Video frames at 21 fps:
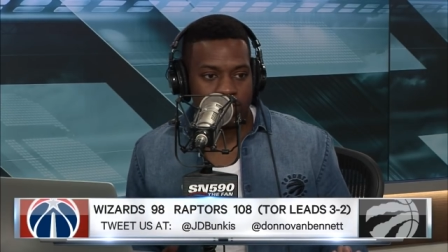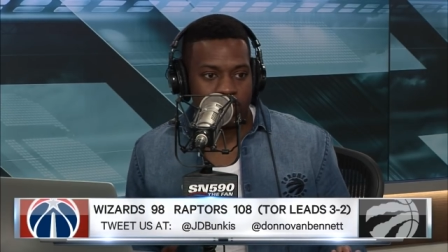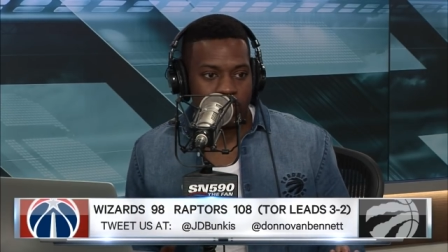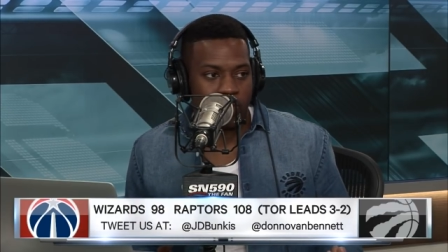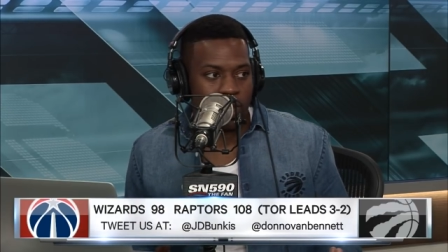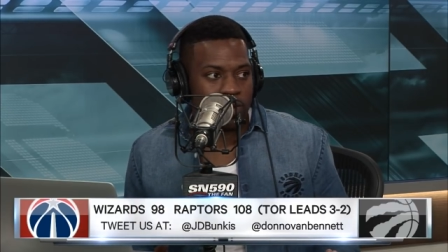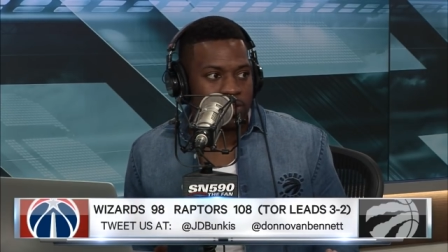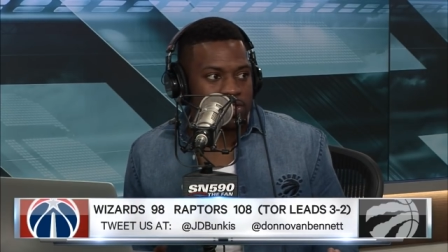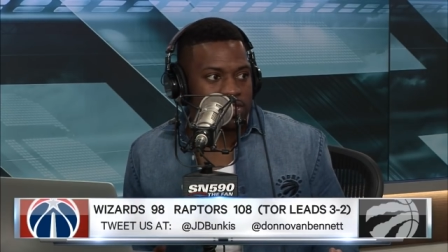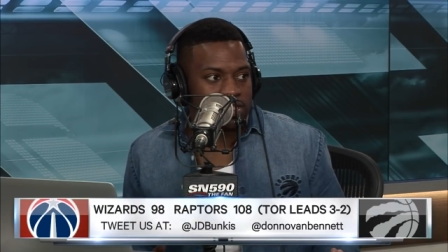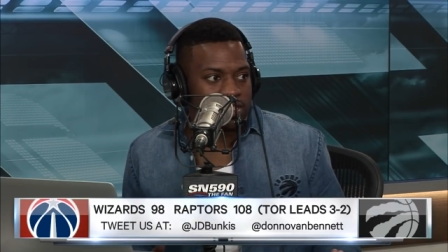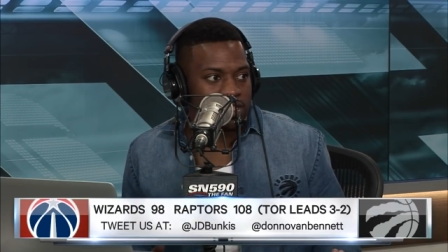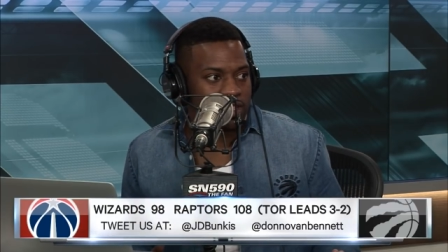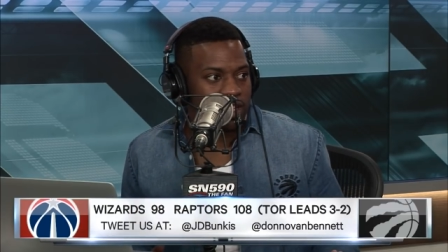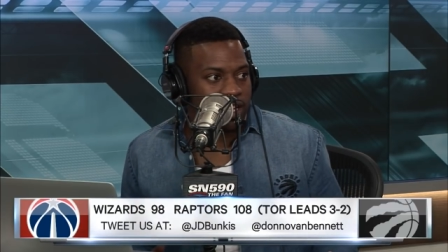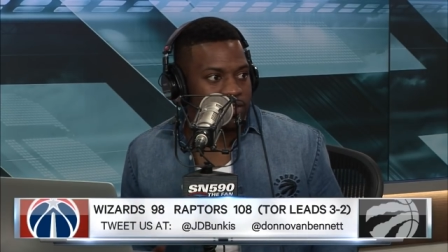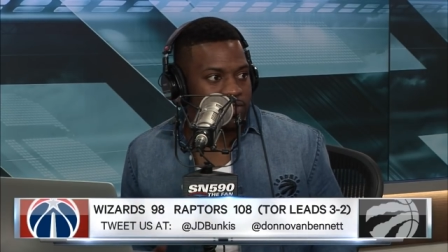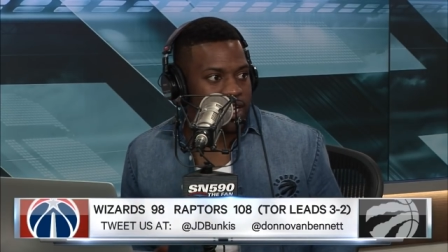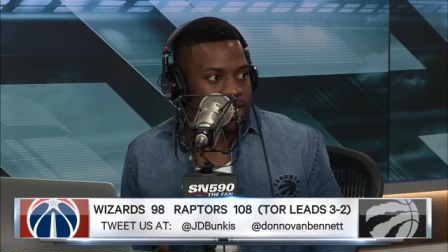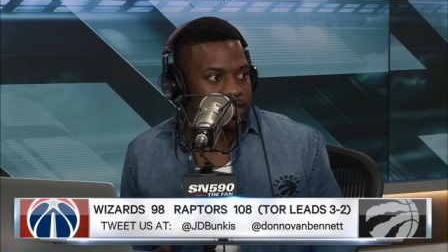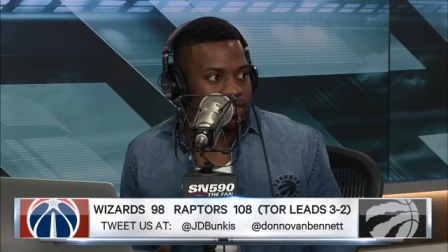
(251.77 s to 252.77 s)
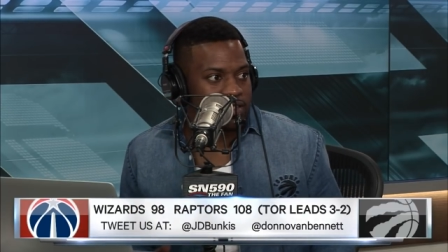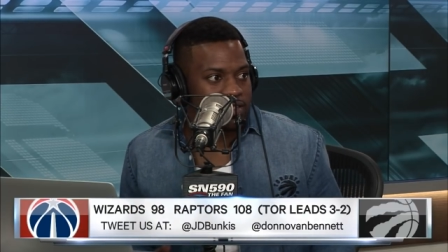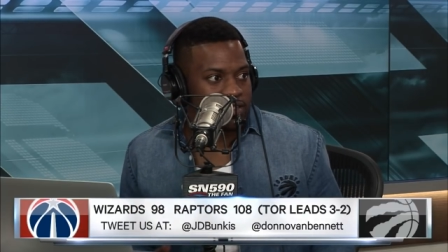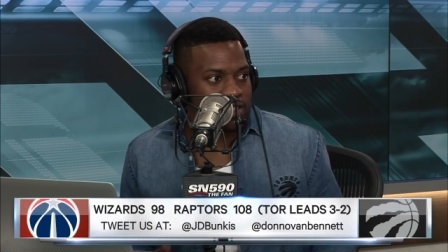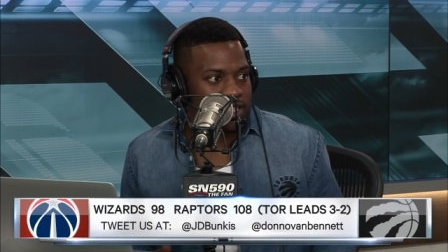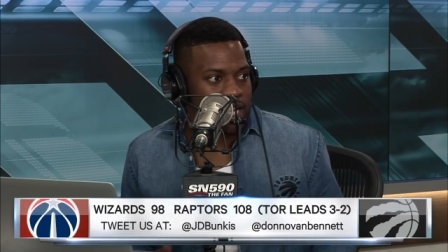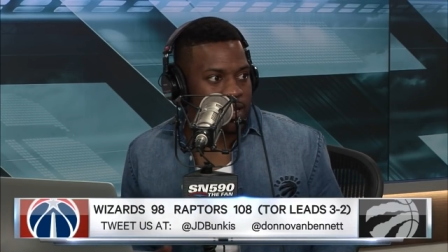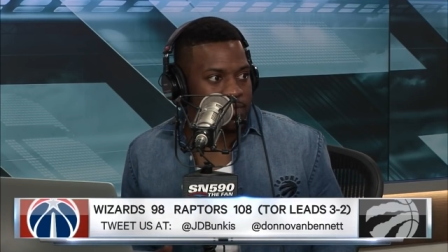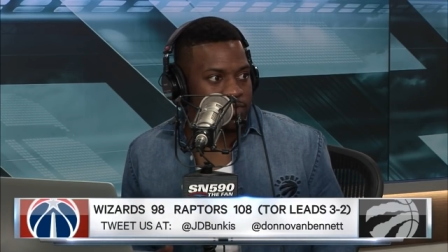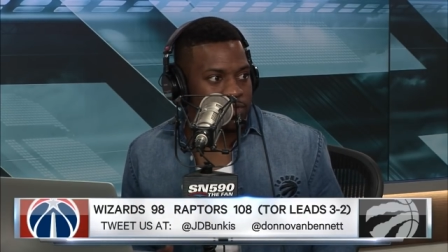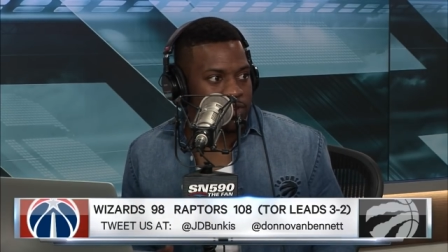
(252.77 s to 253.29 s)
Where was DeLon Wright in
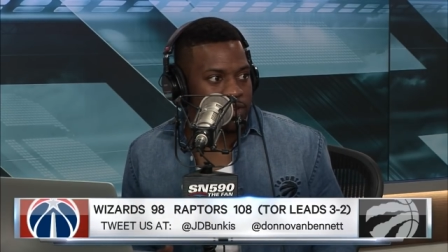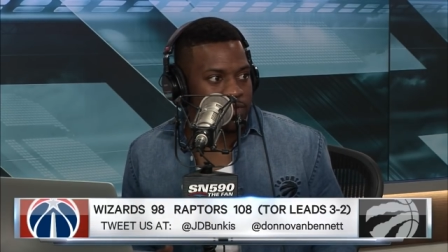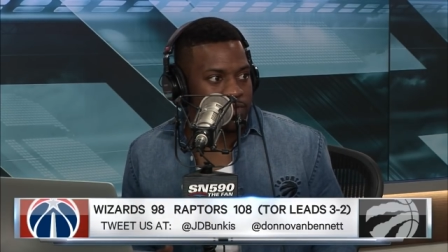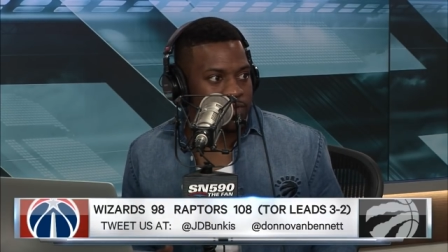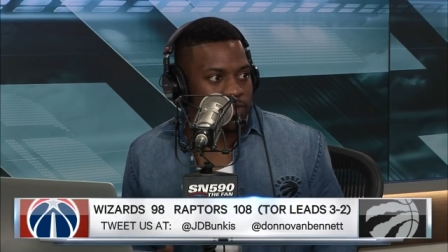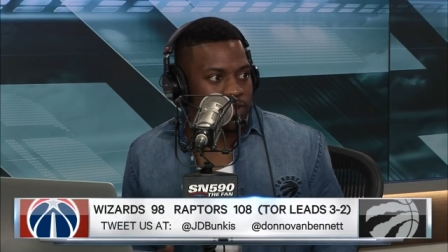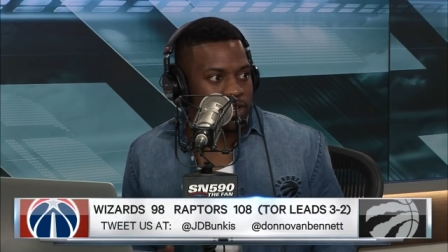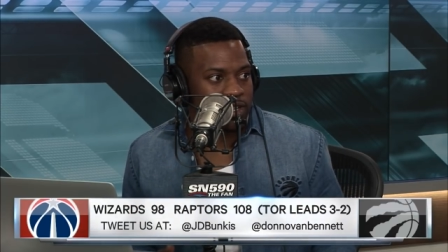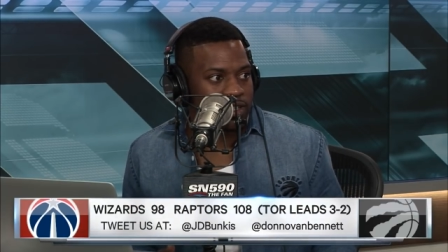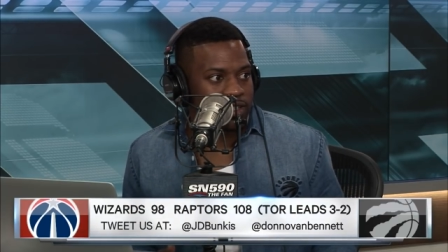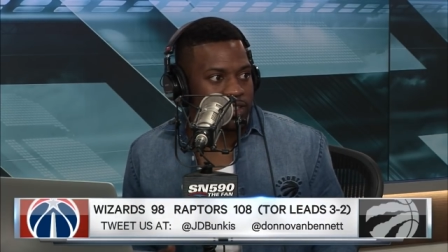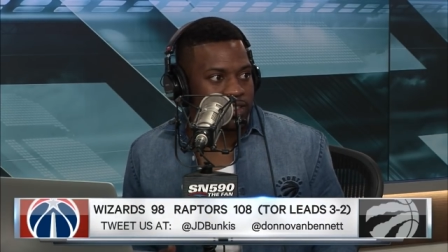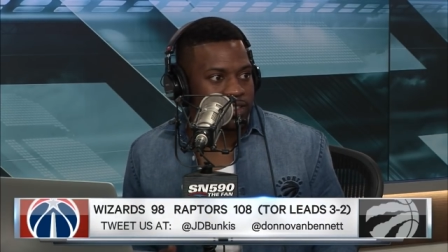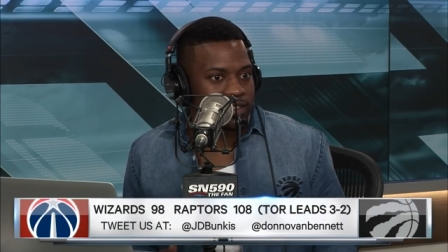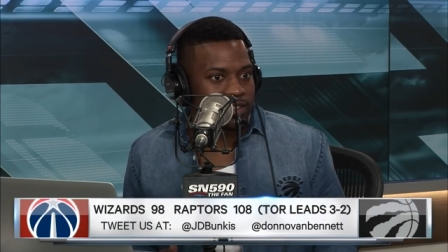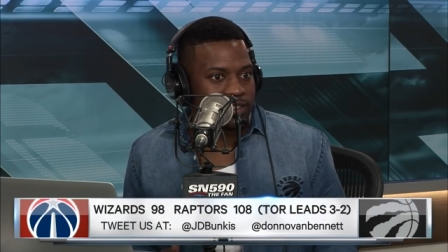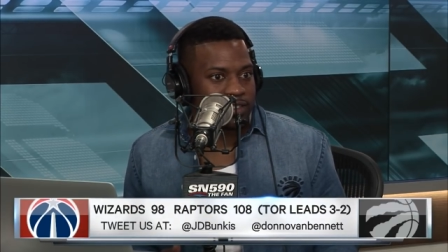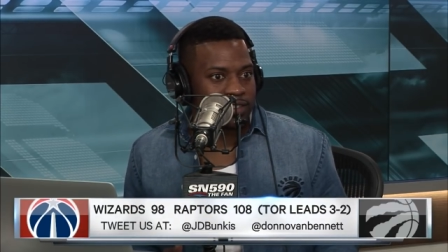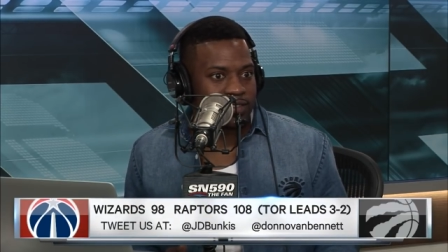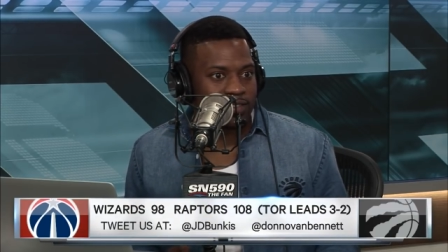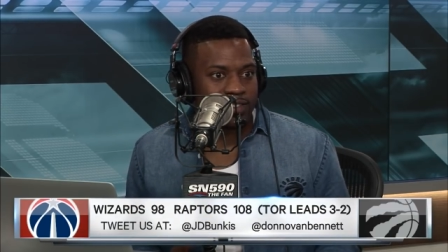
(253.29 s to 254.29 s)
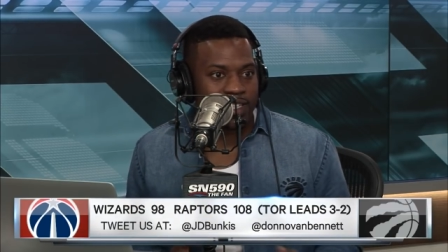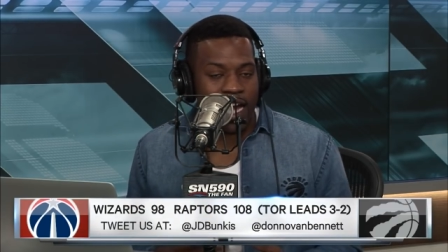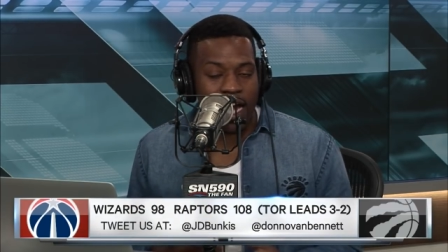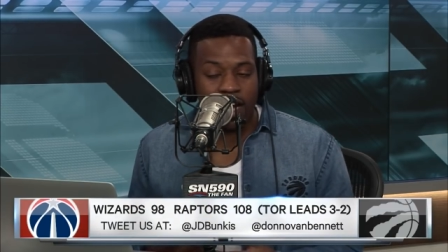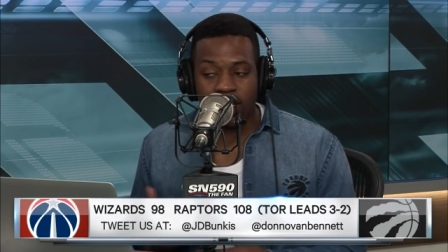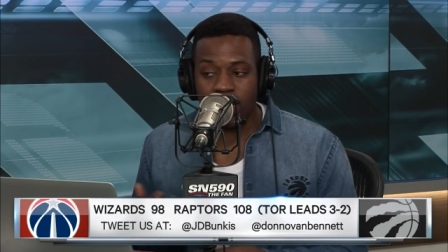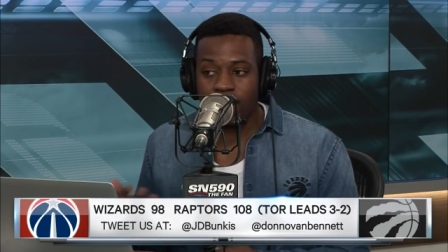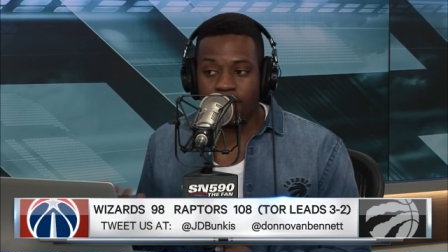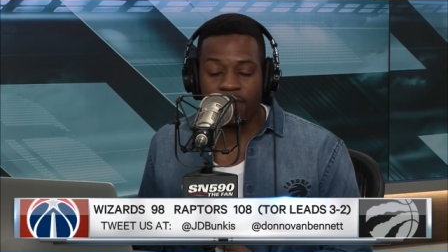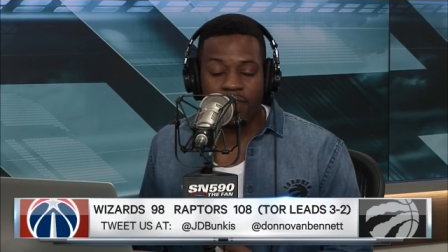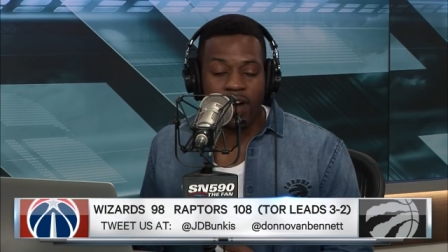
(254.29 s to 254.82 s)
game three or four? Now,
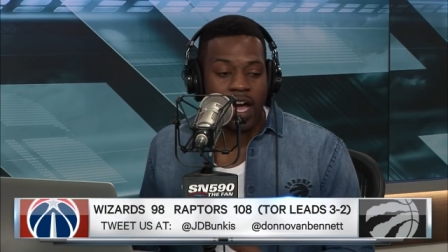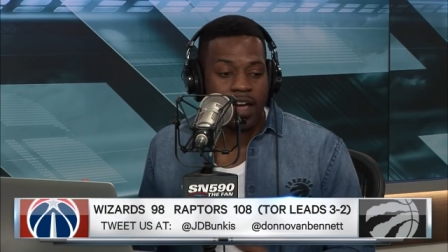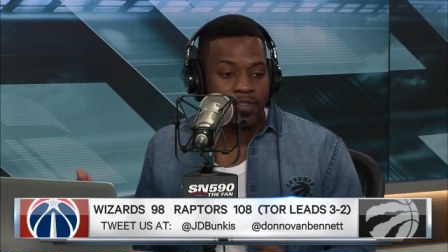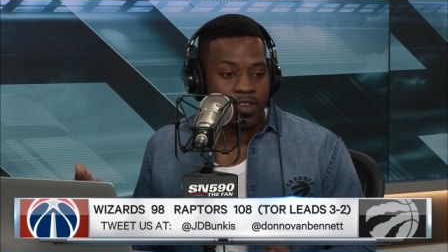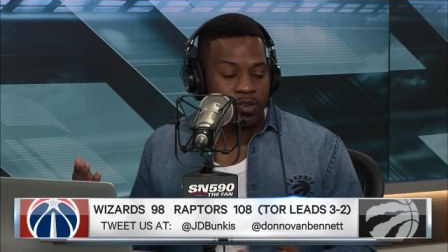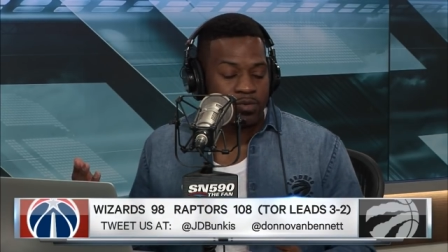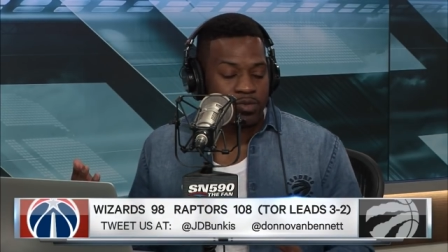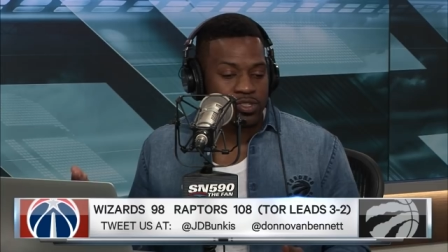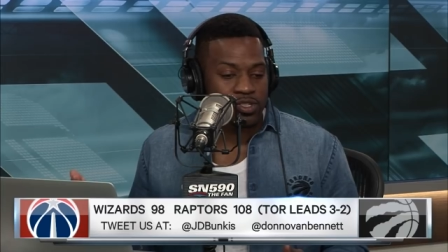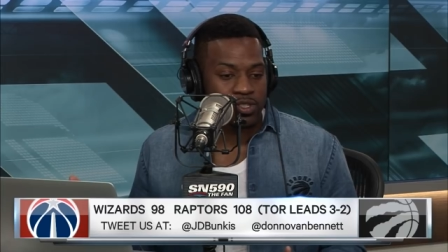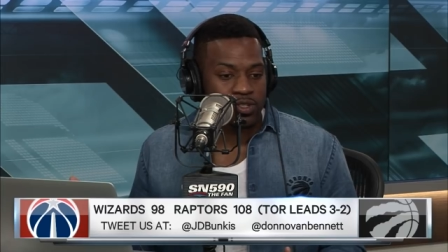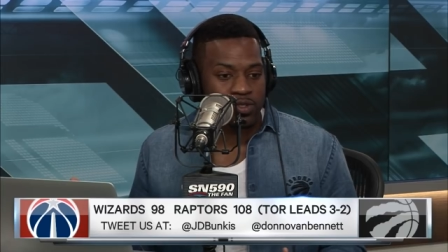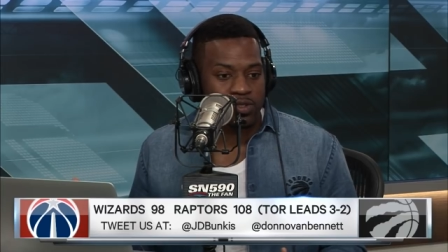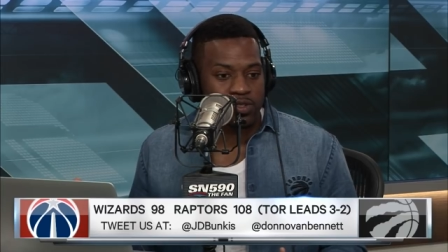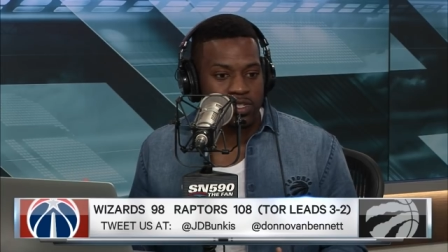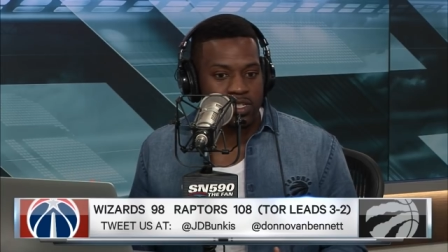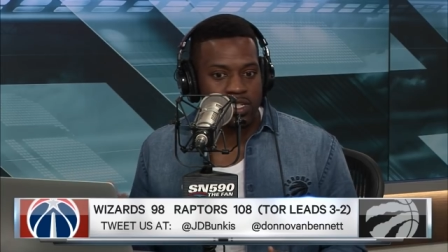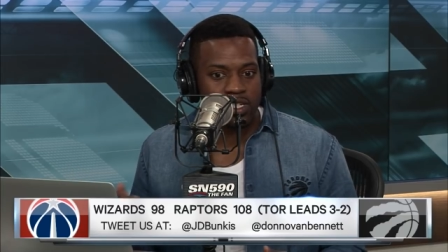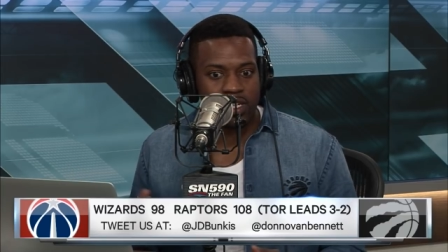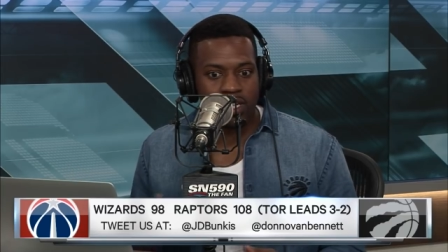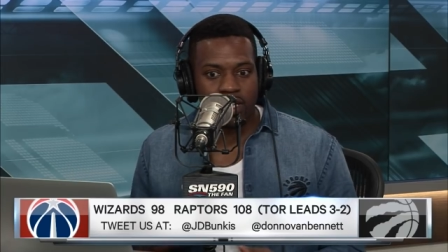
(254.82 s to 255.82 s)
game five, he was huge.